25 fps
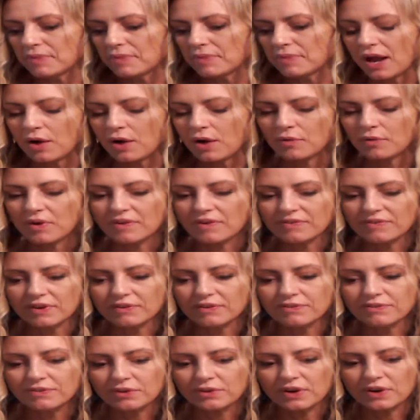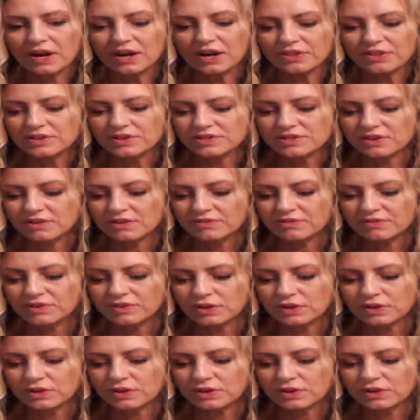However, for others of